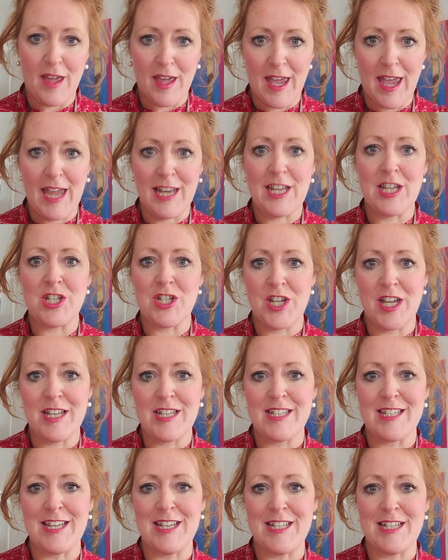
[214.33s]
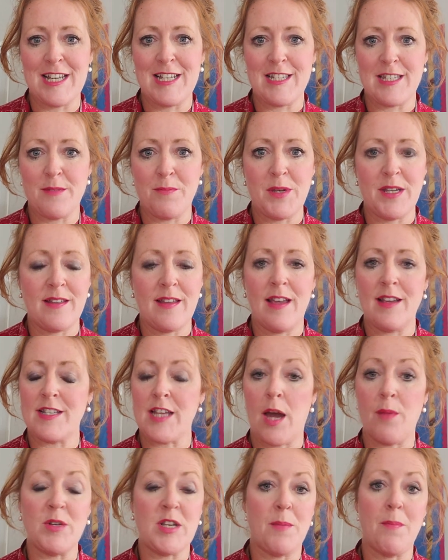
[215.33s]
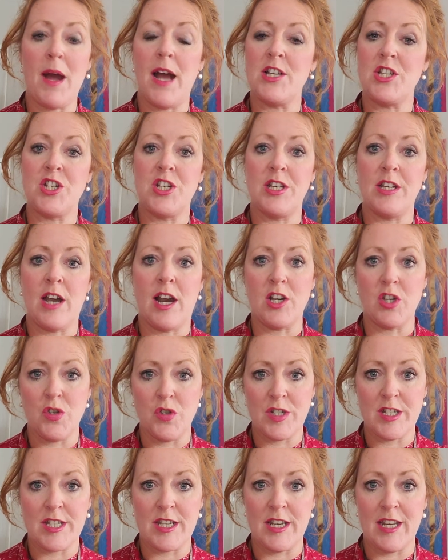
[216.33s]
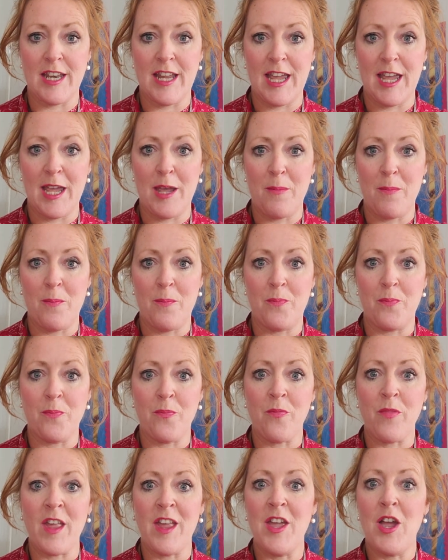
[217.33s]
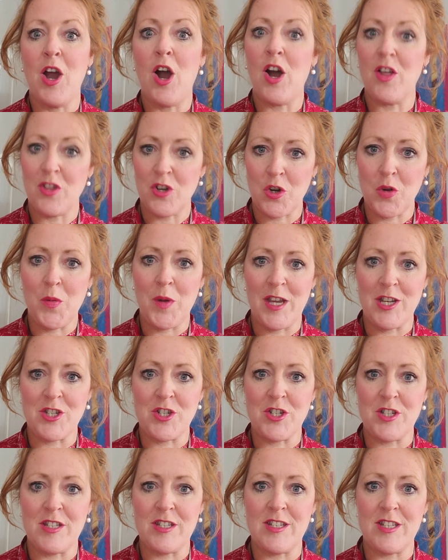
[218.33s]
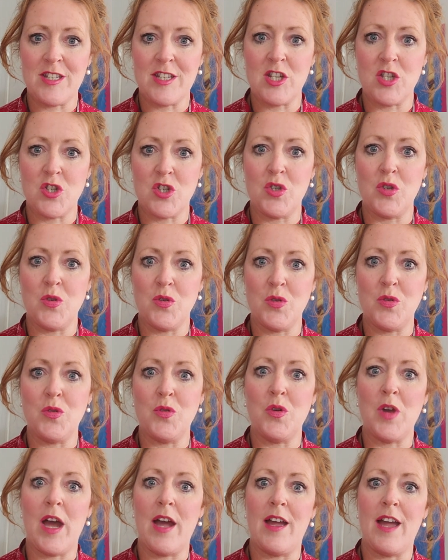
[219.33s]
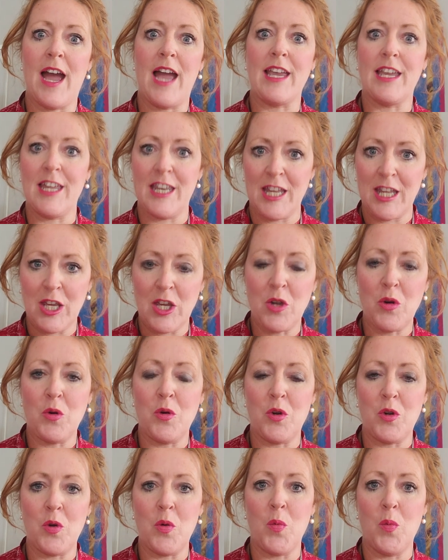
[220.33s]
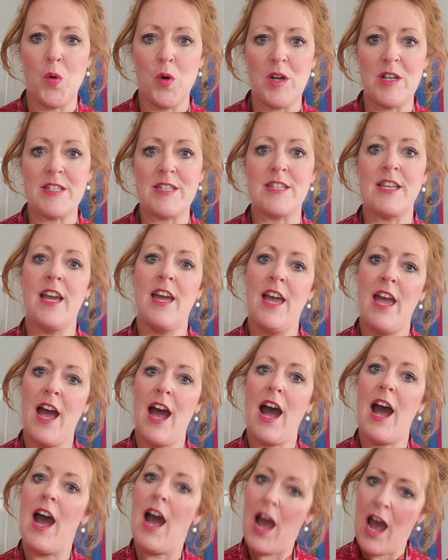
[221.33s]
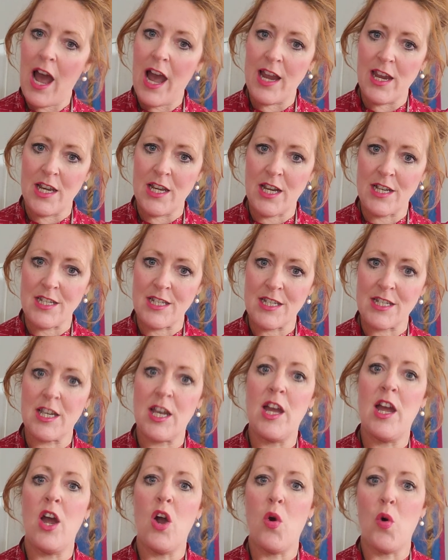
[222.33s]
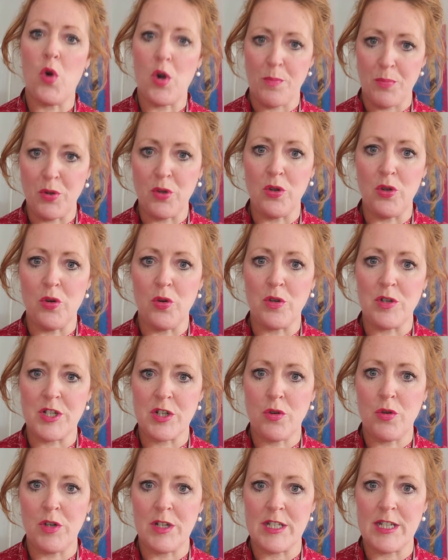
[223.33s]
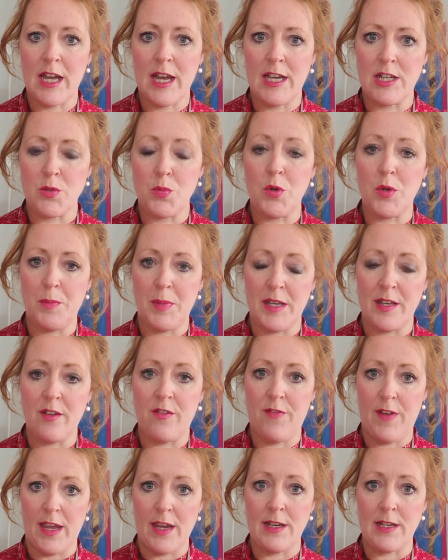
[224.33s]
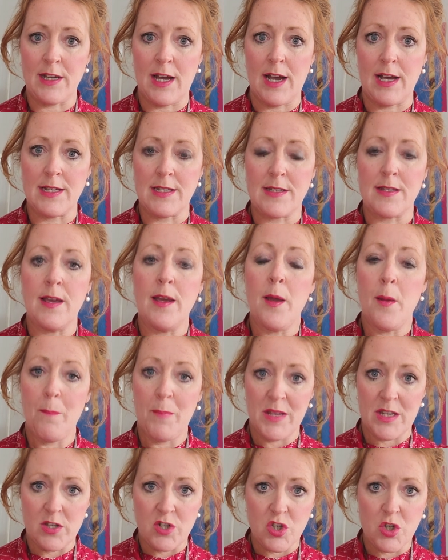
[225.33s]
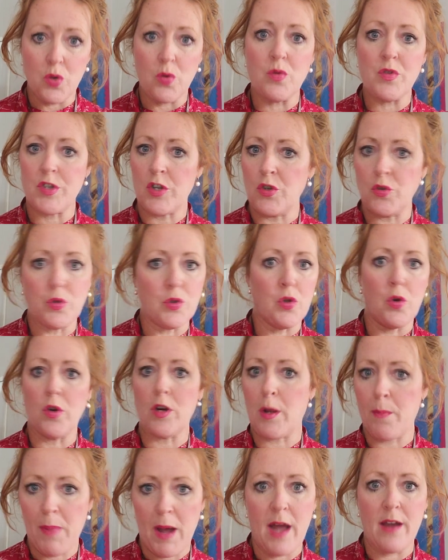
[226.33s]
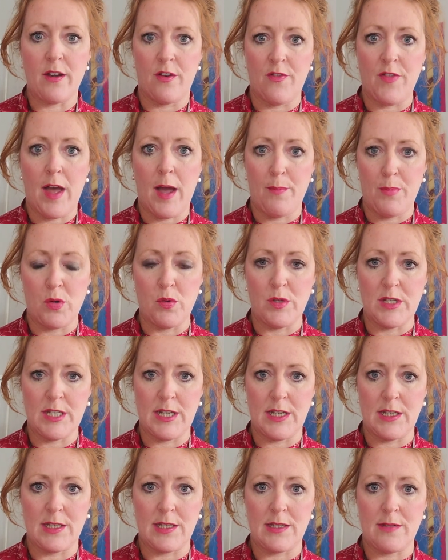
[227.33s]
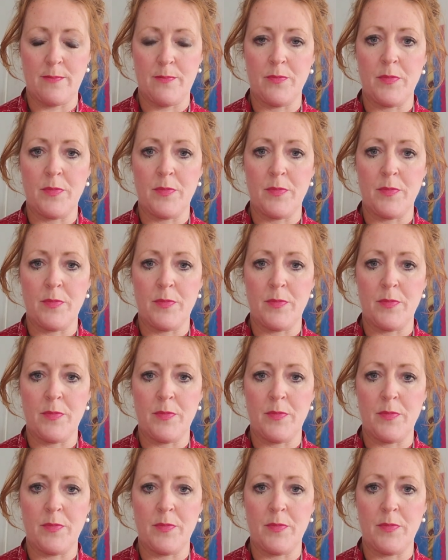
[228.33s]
NHS and Test and Protect, I would imagine, are using other questions to agree on what a high risk or prolonged contact would be defined as, but schools are no longer part of that process.